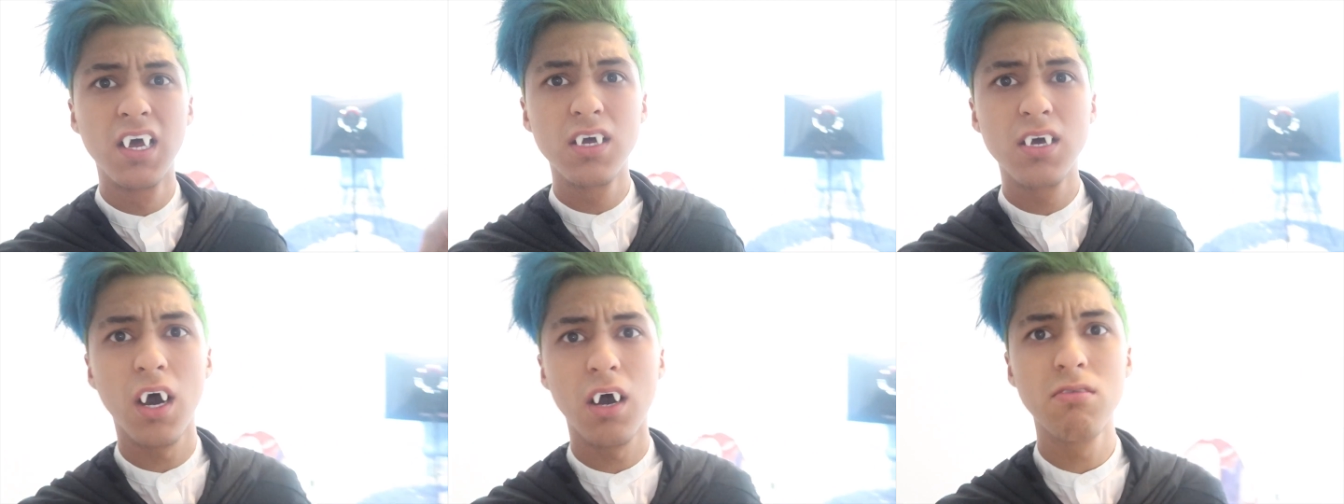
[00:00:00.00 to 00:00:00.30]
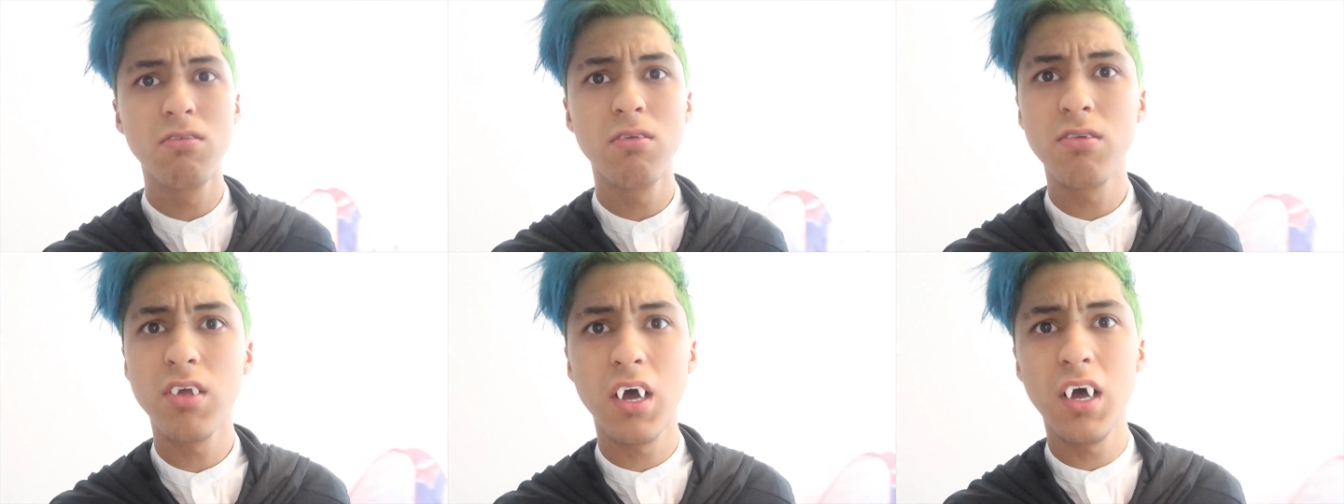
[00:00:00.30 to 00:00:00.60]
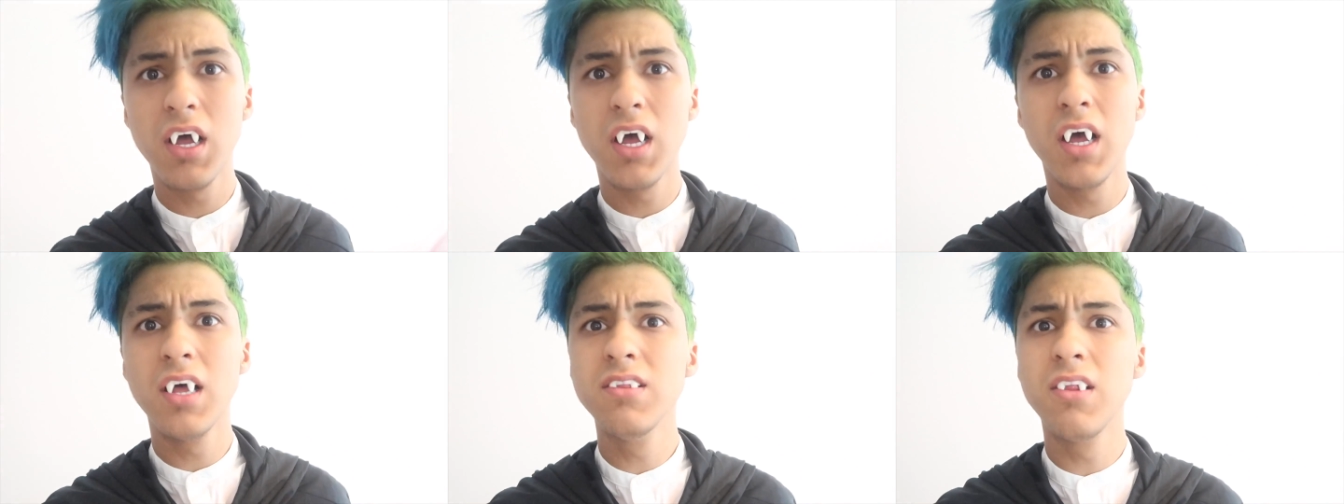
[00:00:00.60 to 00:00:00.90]
Yo, I'm just
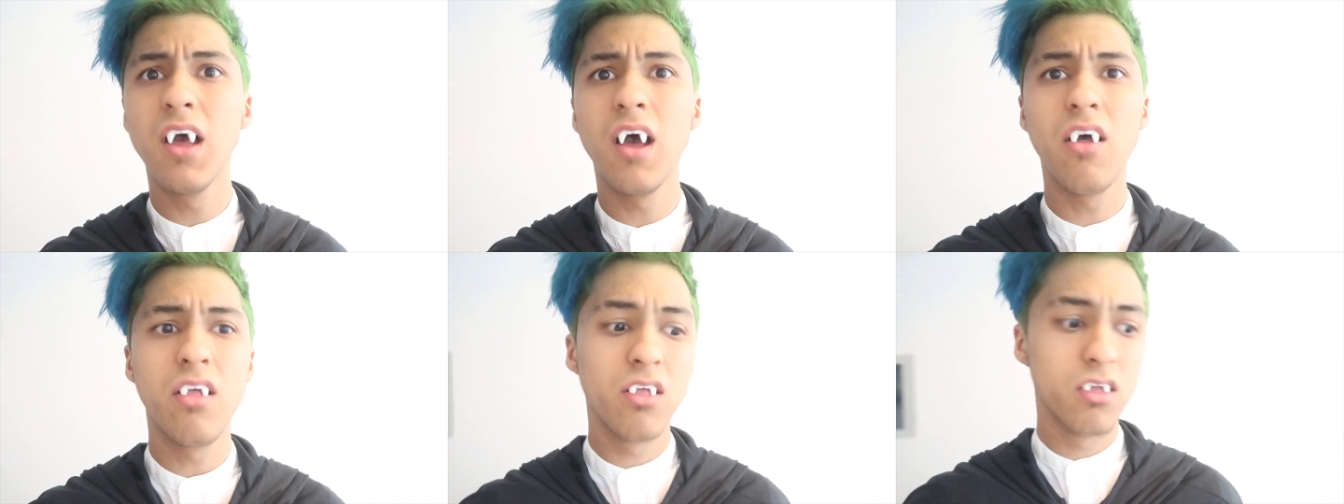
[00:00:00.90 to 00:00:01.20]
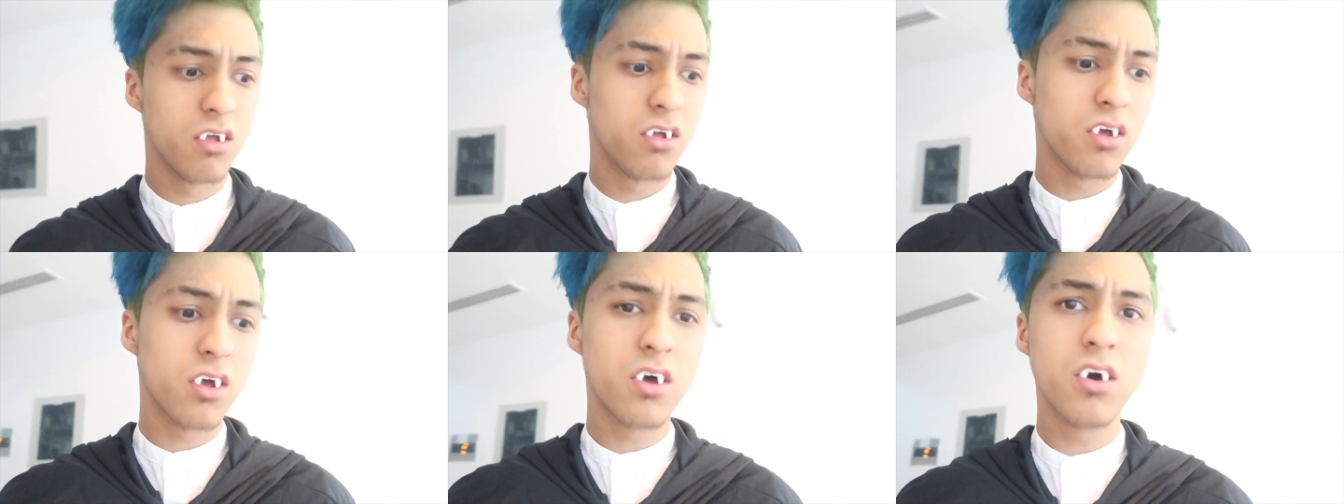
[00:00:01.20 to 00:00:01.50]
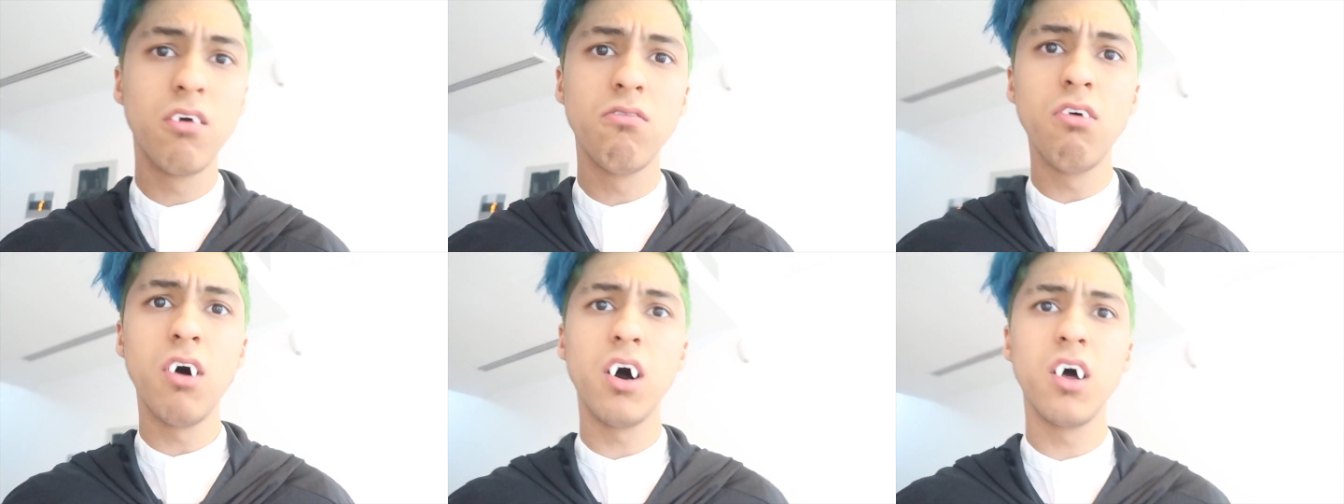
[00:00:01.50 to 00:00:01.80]
gonna end it.
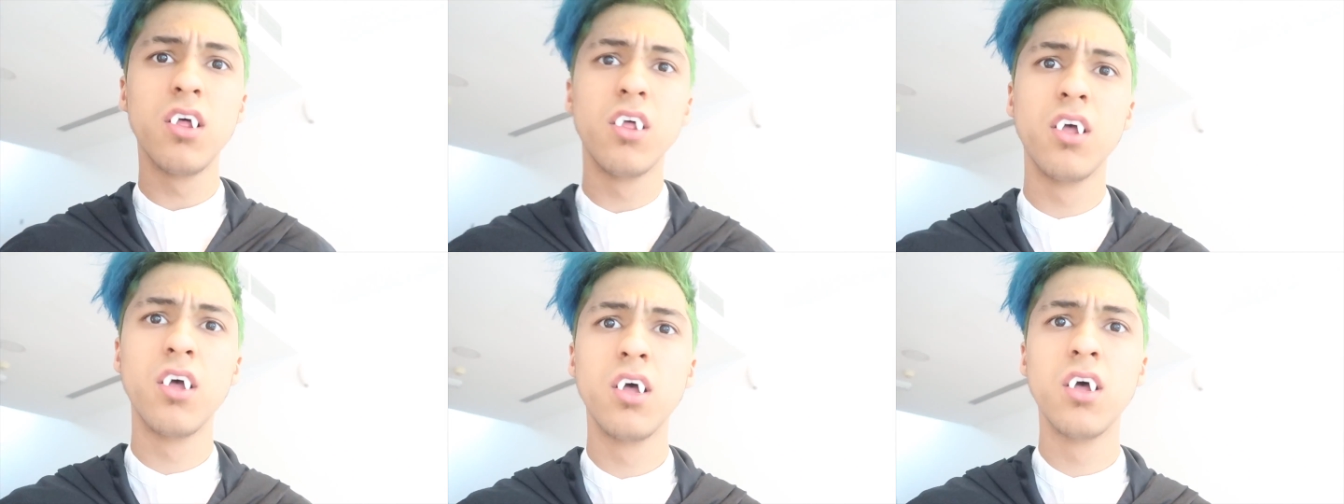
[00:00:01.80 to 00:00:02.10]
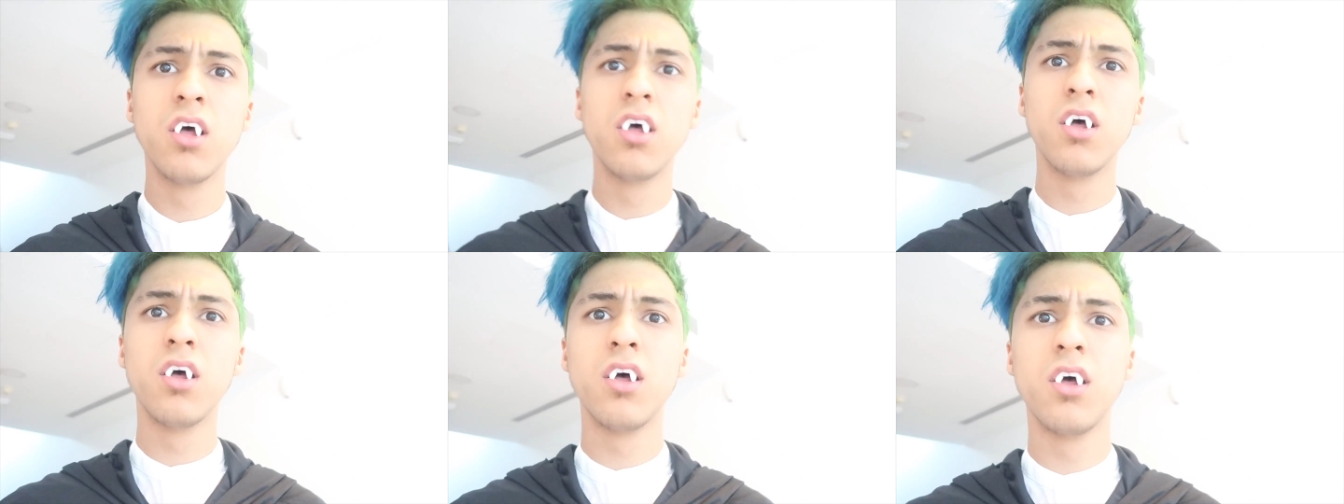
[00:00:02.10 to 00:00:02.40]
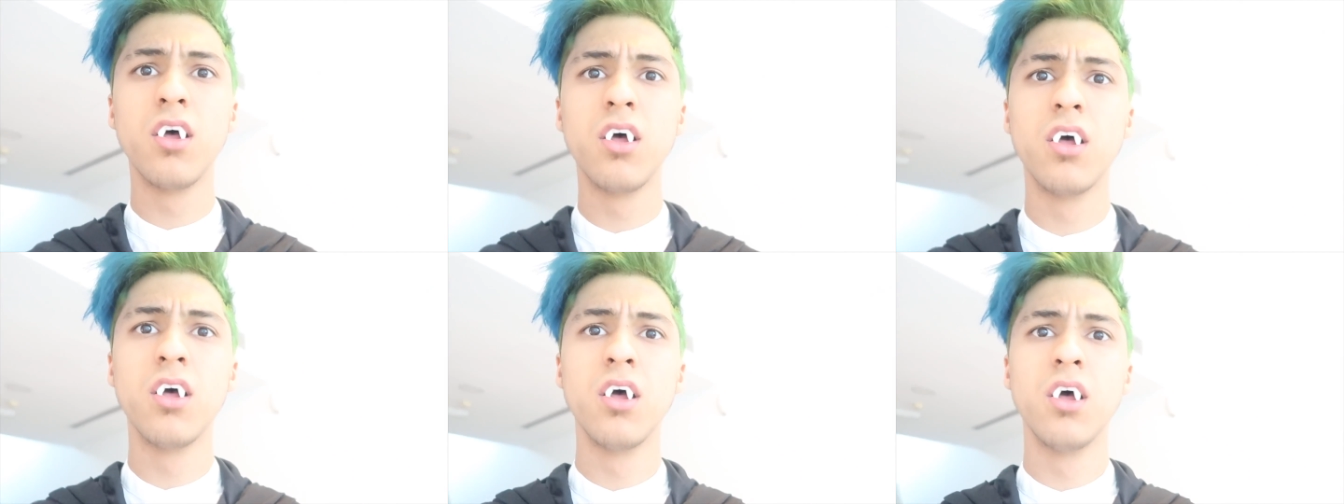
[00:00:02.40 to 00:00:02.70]
Come on.
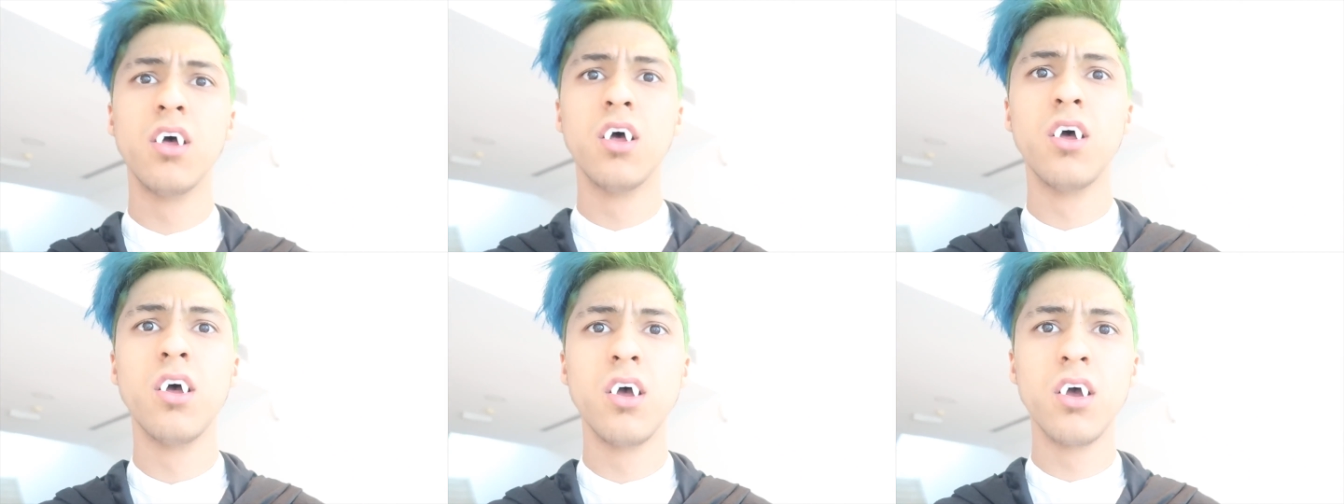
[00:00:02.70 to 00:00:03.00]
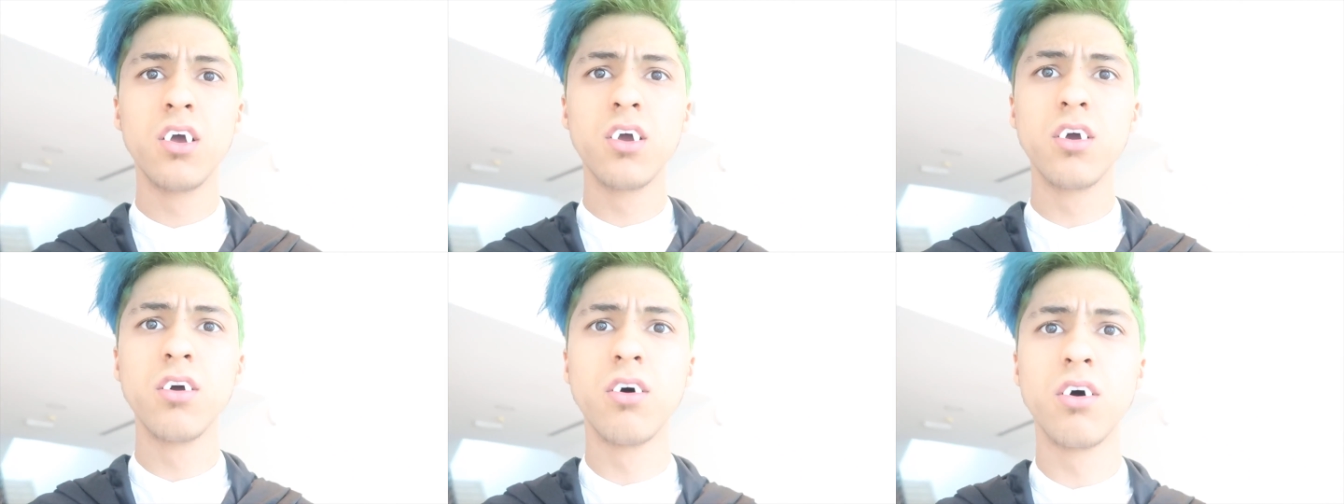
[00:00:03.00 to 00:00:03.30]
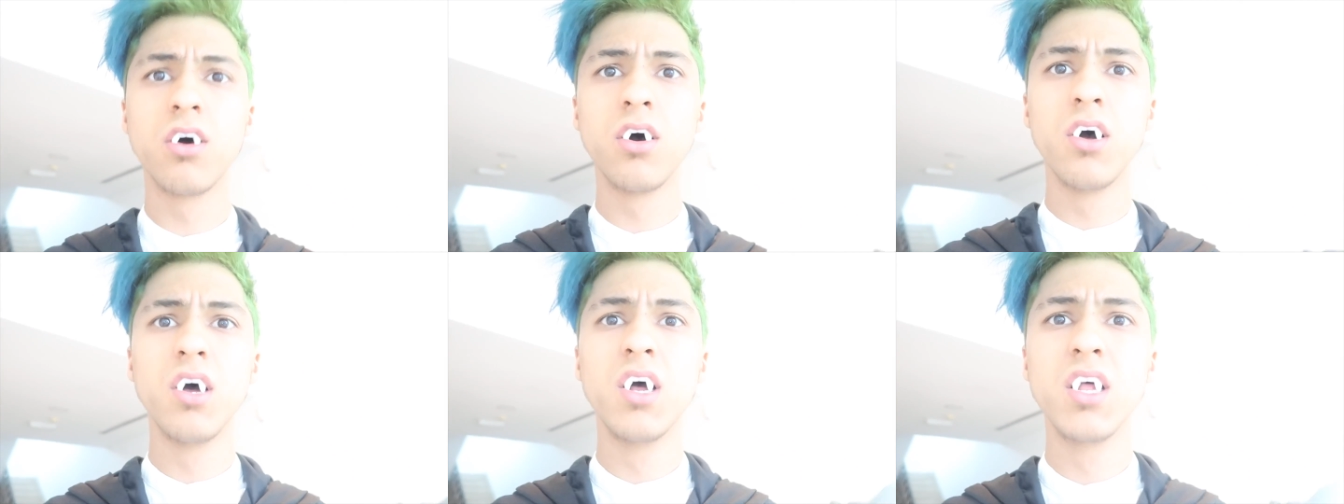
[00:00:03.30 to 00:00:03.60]

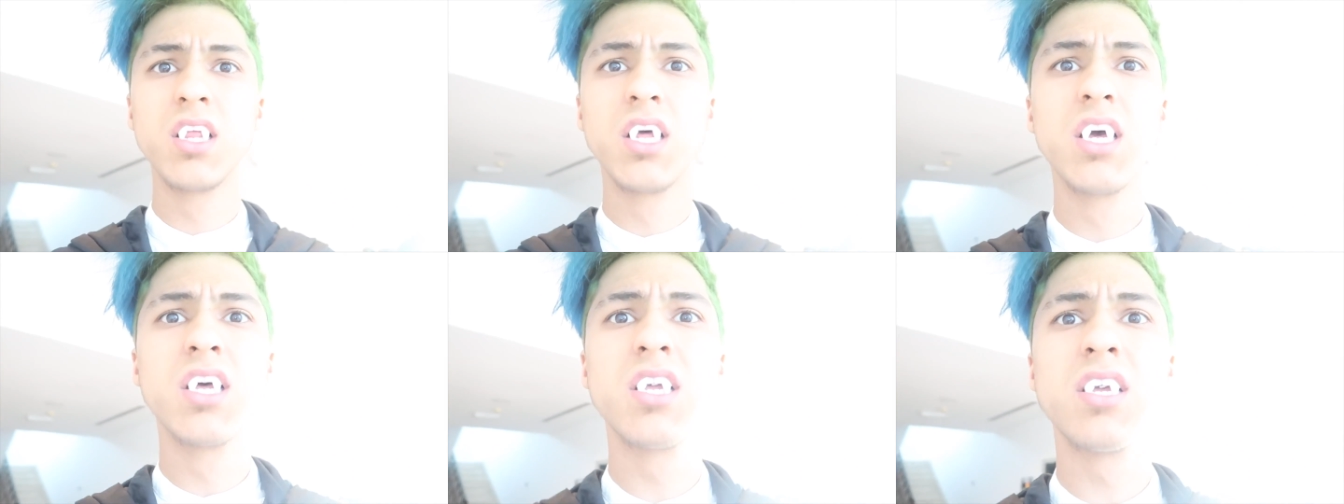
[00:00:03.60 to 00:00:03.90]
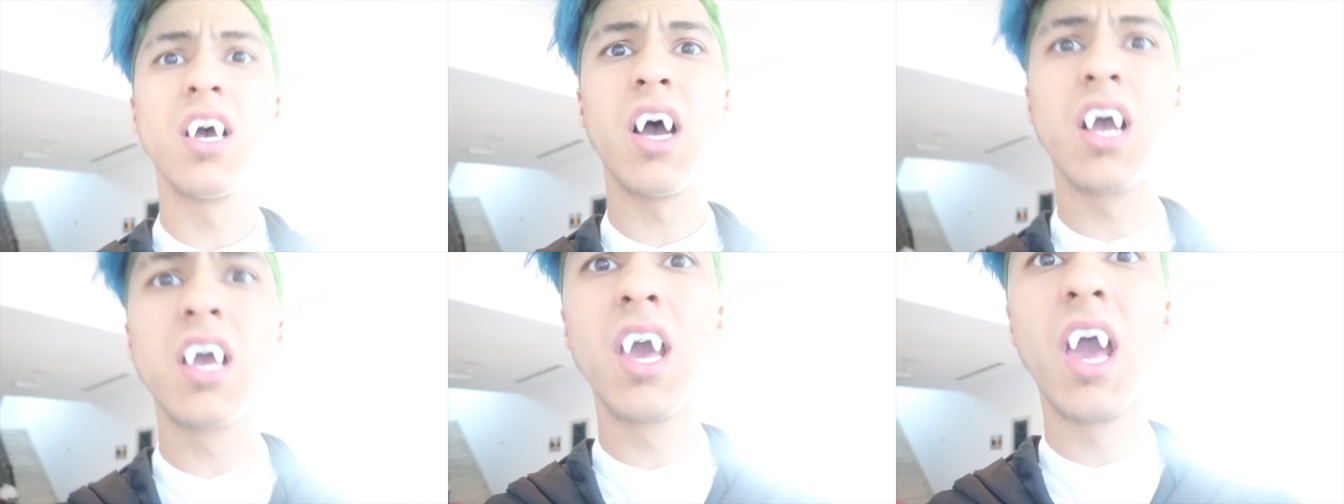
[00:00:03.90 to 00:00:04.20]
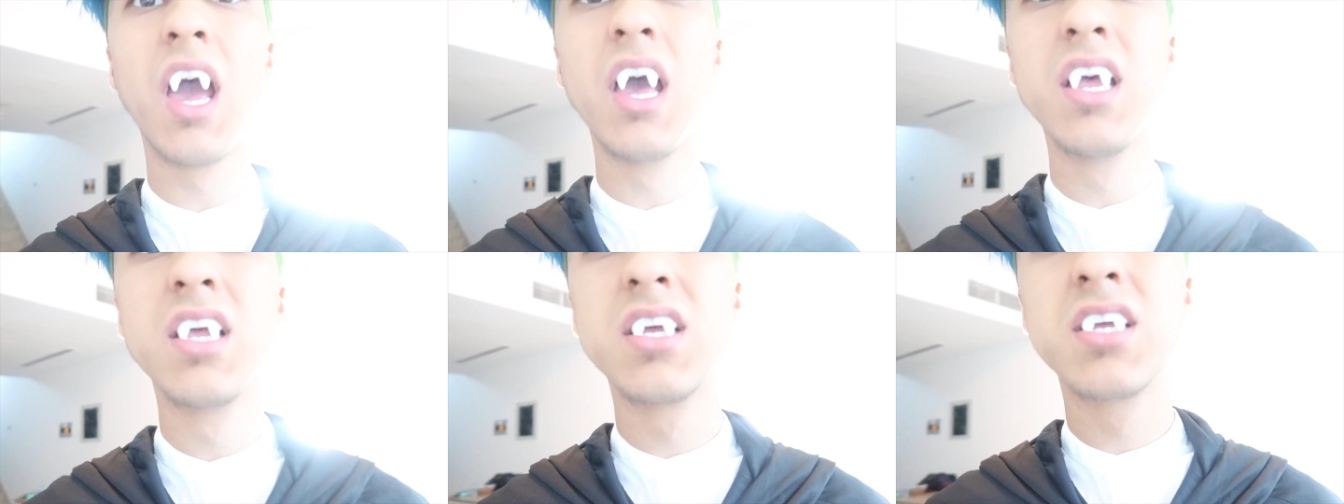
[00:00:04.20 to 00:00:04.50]
Yo, this is actually